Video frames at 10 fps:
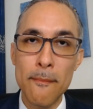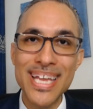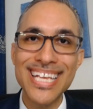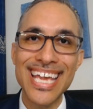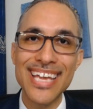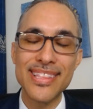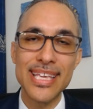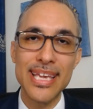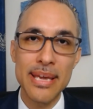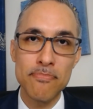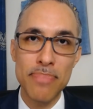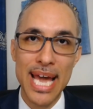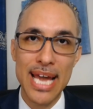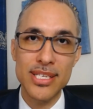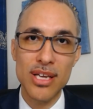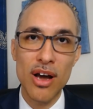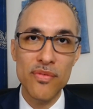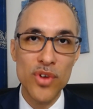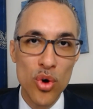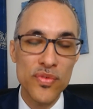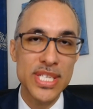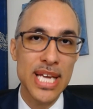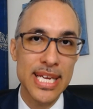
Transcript: mitigate the impact of COVID